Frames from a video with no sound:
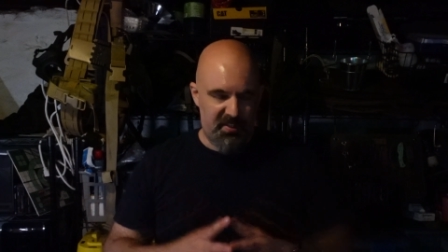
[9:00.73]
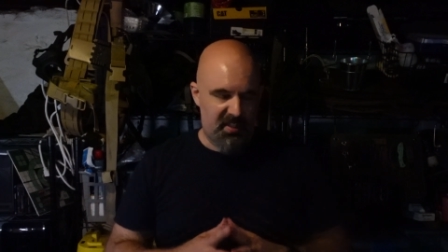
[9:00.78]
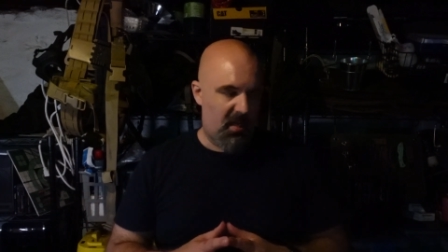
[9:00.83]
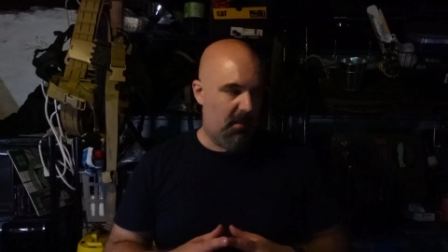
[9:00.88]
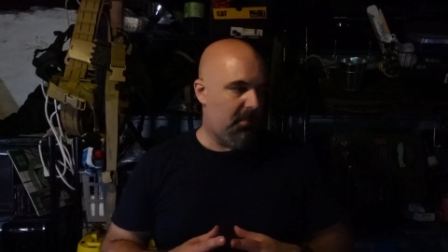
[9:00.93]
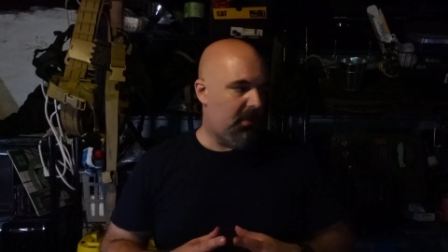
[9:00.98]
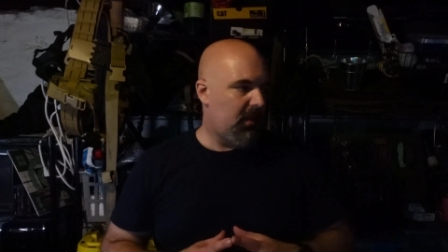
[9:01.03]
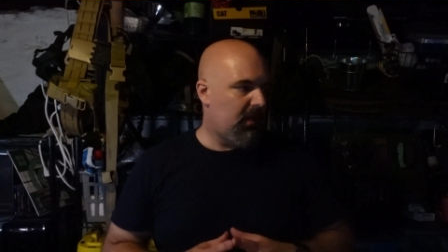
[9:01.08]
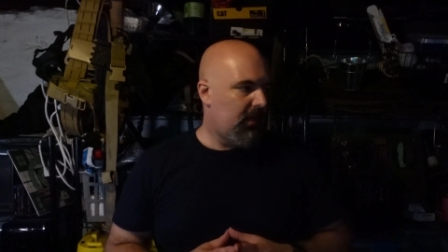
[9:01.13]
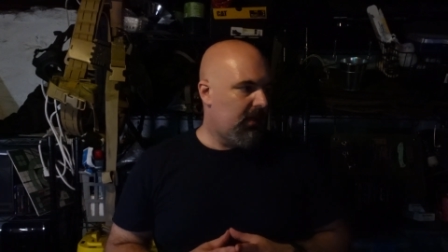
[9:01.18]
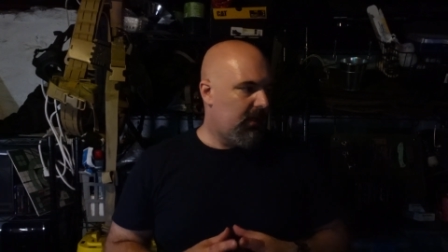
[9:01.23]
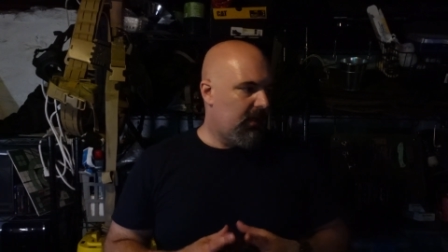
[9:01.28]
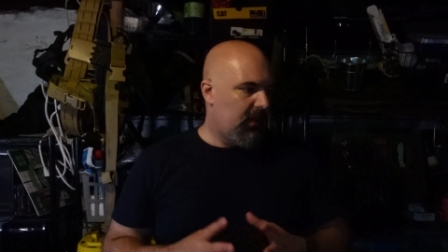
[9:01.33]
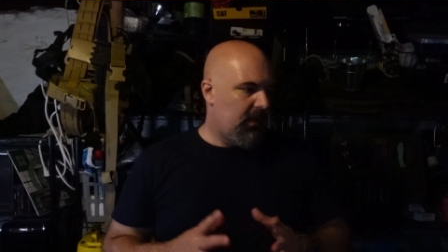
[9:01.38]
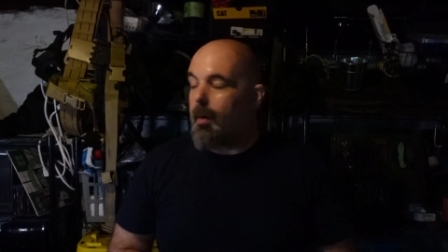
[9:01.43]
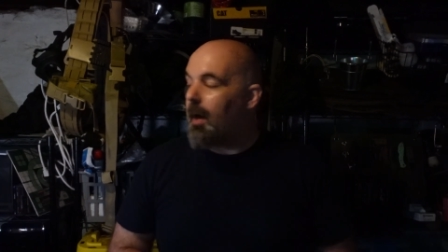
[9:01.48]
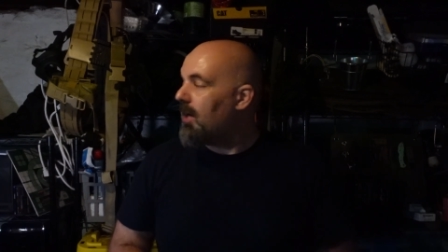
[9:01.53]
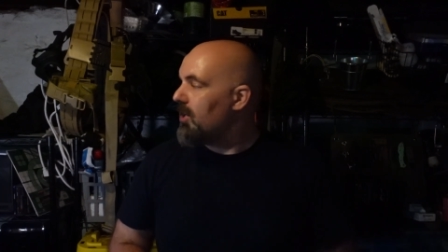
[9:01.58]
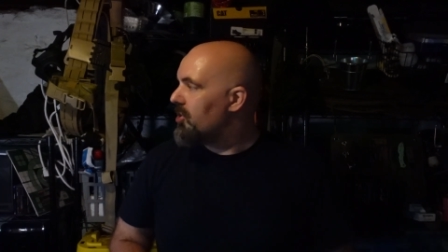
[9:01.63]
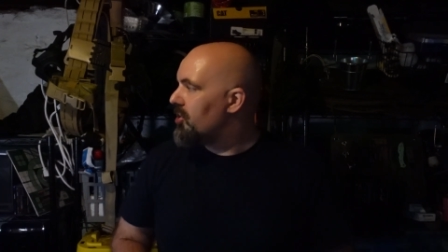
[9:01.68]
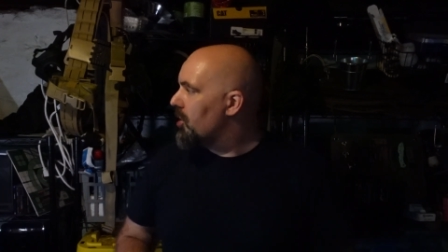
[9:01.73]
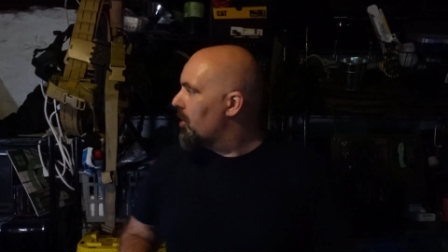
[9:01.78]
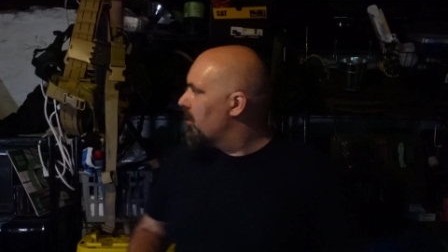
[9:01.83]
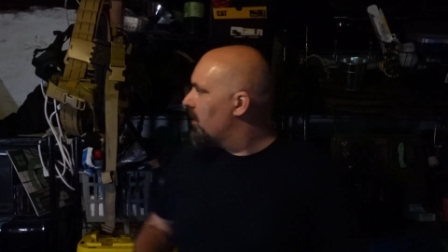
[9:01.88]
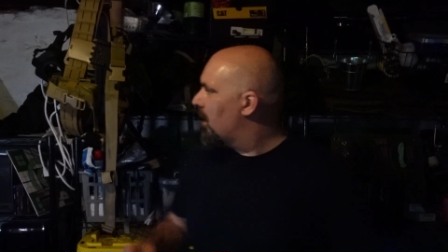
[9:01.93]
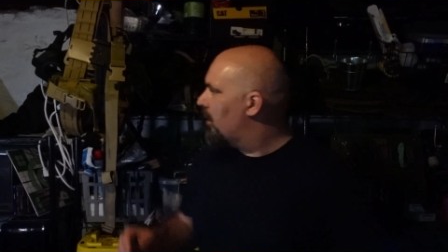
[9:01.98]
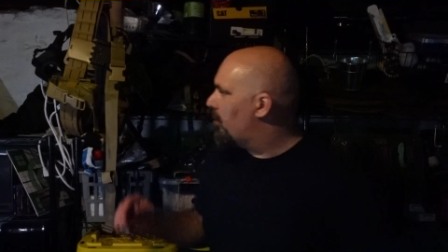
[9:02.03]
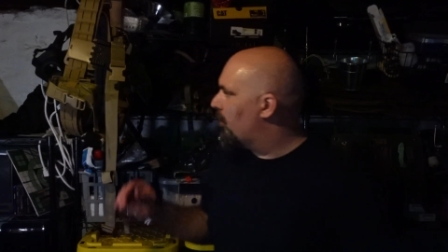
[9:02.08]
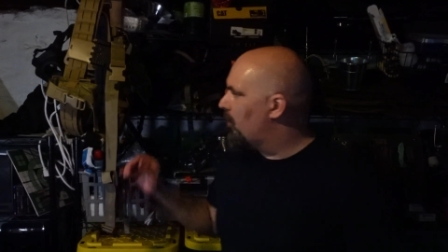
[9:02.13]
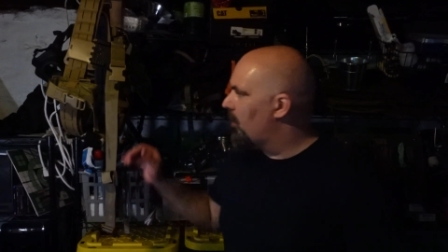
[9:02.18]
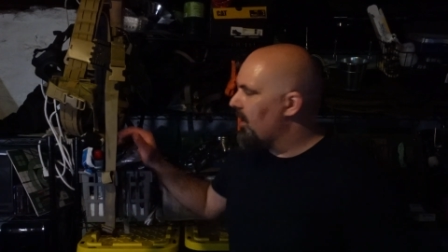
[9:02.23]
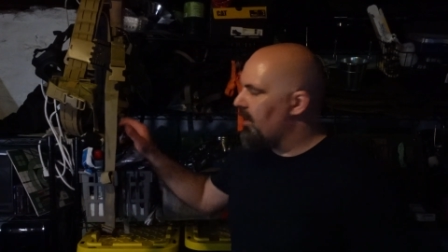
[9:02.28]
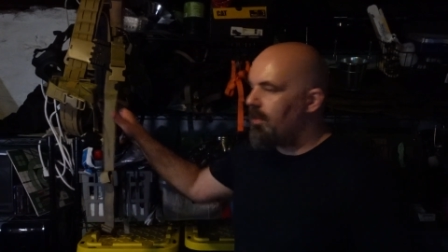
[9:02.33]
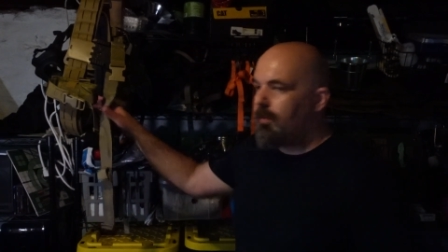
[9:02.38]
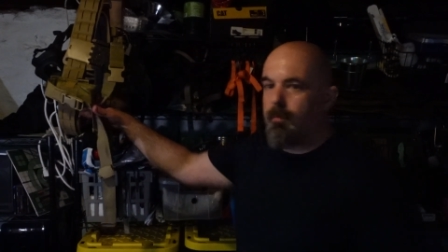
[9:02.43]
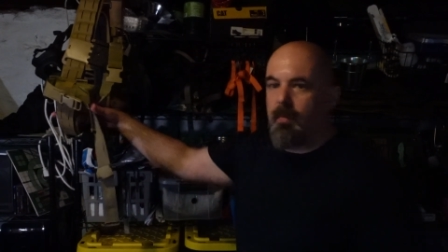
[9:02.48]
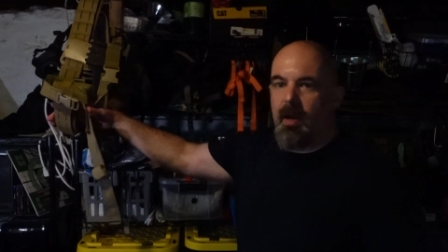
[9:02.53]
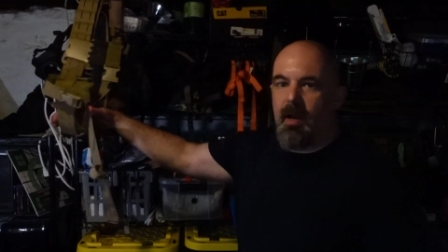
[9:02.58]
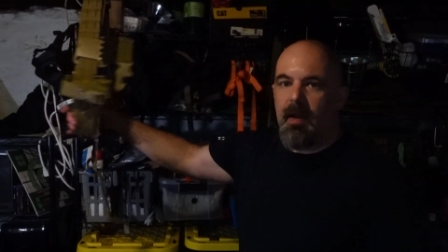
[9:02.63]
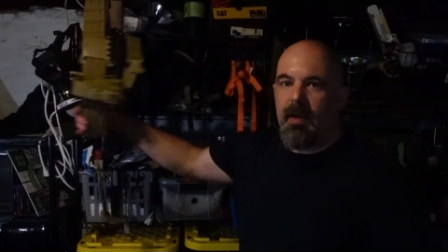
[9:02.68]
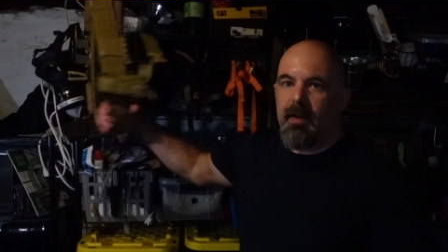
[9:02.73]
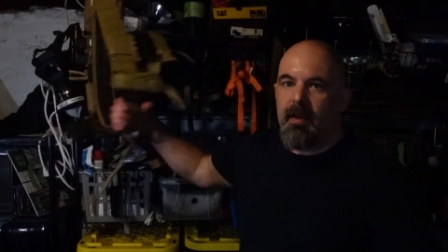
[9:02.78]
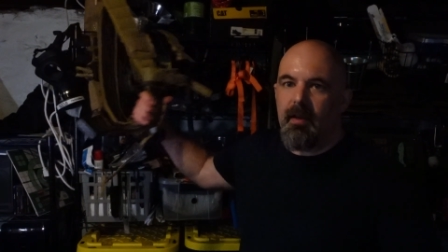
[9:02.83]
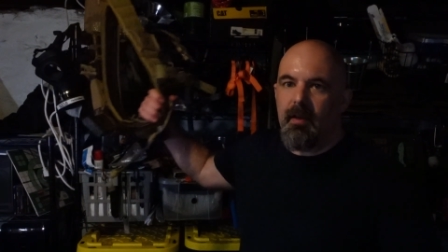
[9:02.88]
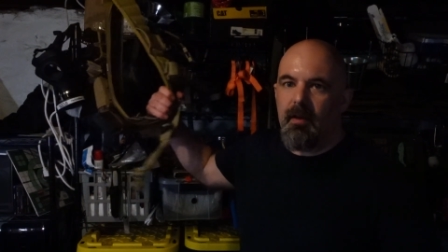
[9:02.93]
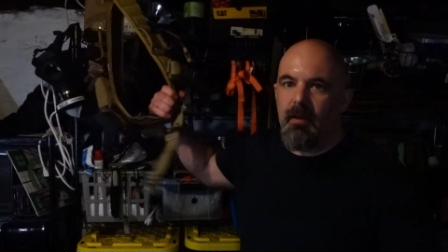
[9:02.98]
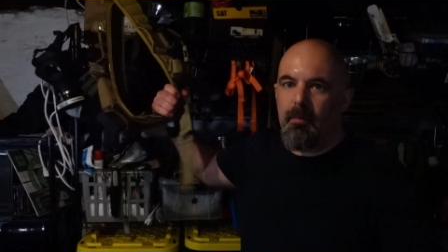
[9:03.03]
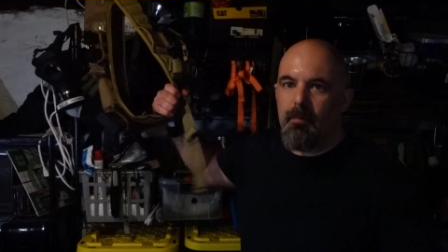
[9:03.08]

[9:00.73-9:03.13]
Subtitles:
up. I showed up with my